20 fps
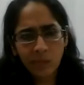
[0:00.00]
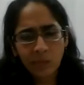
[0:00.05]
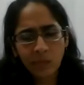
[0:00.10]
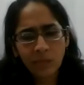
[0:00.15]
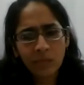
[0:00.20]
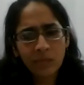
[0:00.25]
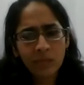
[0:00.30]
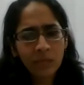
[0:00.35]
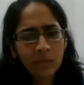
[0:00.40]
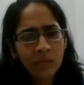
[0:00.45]

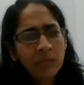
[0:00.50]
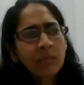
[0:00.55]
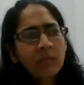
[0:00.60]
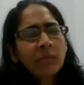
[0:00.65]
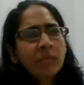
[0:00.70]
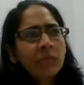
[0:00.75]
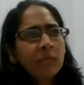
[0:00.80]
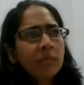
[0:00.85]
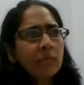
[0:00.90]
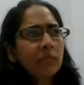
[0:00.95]

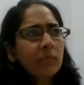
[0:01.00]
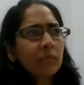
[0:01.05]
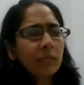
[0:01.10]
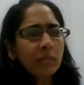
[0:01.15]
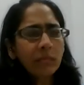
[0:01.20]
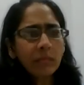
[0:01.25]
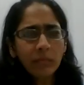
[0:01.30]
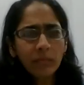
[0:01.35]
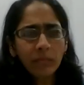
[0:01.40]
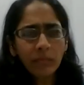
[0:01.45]

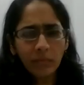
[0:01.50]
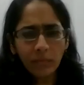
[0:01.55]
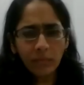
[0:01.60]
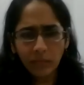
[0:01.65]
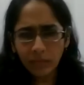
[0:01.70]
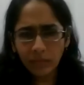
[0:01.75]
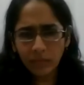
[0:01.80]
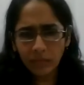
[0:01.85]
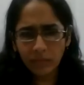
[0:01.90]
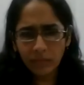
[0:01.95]

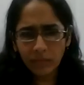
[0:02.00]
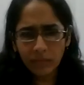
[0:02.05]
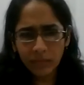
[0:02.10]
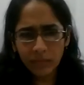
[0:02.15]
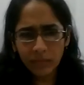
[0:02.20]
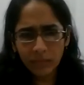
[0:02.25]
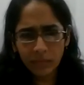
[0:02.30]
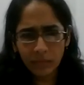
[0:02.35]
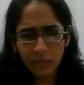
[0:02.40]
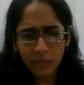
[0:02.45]

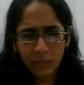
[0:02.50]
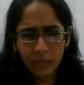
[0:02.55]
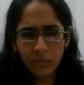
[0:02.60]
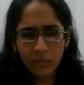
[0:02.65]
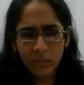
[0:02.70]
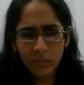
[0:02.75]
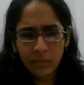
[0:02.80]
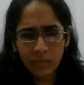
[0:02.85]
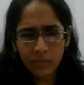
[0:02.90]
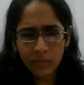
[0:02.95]

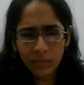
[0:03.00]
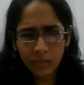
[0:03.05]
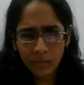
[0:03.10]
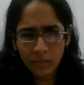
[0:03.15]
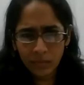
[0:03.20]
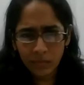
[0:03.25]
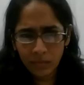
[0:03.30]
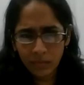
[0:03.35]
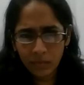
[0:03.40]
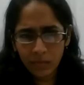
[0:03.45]

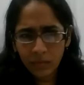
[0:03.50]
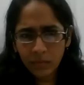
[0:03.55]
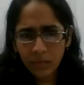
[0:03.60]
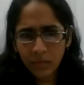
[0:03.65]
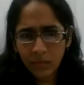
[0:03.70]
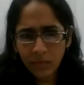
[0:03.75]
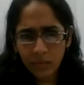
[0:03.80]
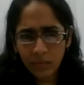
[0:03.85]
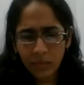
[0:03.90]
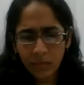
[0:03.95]

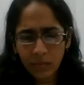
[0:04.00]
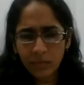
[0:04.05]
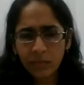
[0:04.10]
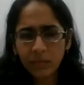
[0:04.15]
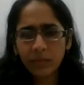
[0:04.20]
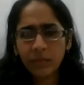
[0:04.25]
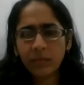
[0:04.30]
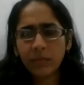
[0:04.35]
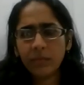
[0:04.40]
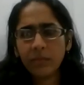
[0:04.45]

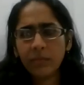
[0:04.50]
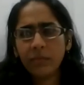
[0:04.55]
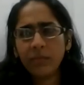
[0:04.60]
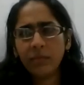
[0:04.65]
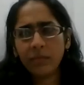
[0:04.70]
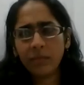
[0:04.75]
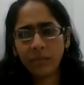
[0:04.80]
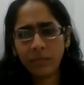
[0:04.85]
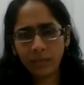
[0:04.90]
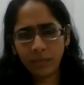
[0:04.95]

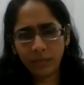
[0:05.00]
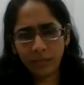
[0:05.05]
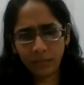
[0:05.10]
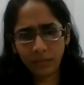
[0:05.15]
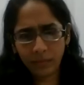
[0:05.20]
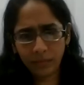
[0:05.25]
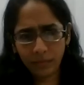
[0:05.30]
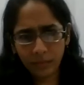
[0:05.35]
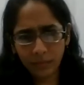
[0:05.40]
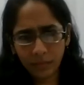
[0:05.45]

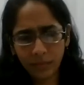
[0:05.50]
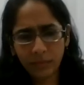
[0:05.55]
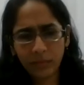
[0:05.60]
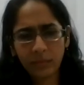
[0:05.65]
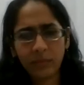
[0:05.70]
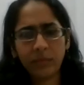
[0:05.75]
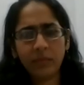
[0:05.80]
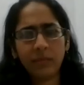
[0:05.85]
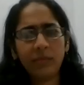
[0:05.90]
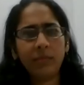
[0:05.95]

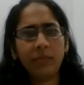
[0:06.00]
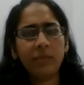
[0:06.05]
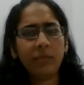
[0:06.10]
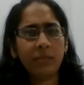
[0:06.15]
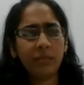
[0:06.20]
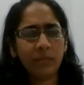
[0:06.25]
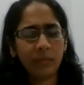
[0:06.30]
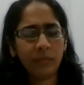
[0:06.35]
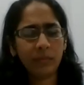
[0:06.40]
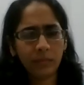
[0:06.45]

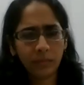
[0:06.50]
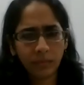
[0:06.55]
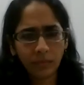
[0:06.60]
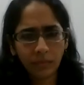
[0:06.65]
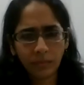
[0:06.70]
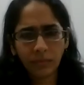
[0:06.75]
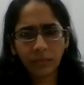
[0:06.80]
[no speech]